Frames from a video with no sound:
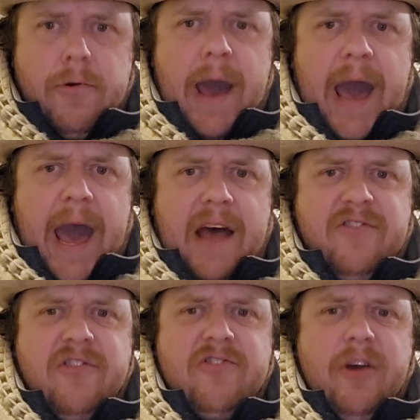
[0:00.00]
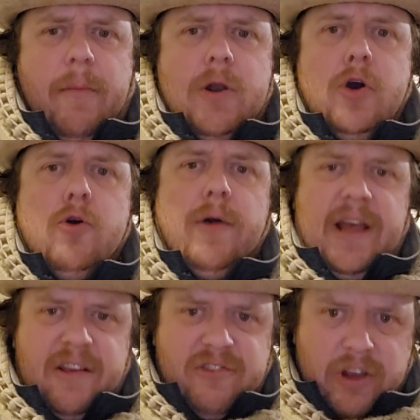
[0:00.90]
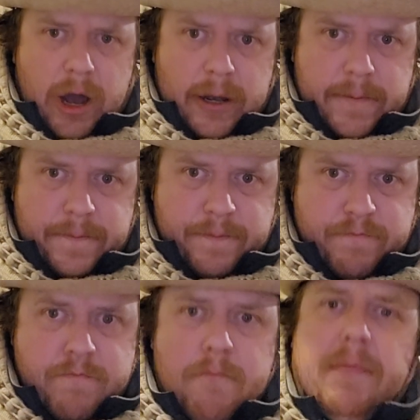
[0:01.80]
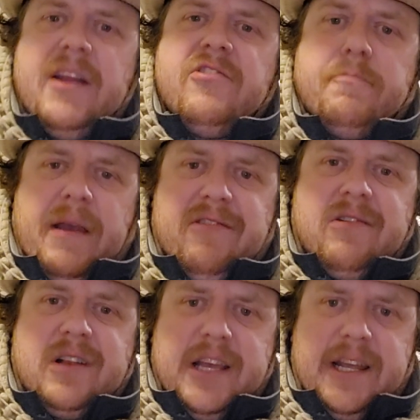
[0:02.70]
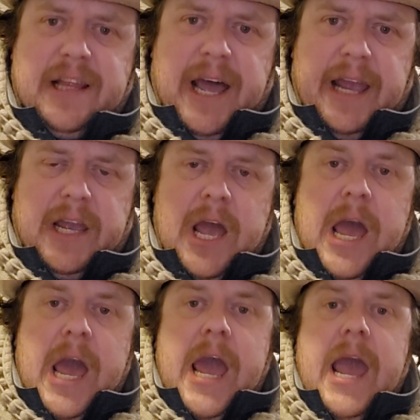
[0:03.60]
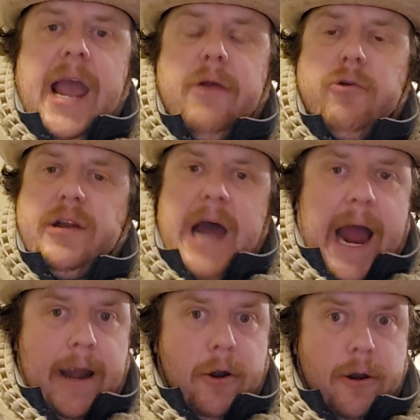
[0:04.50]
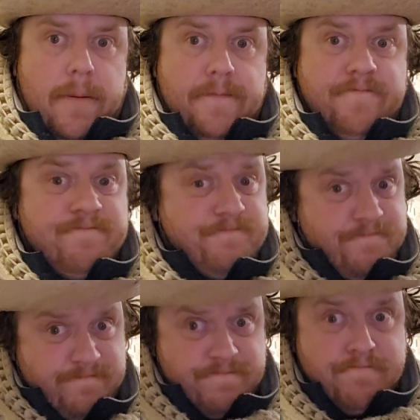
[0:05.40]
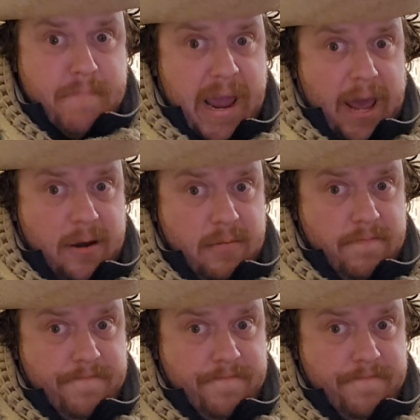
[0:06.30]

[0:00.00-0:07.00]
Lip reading: as someone who is young, but is basically like a retired man.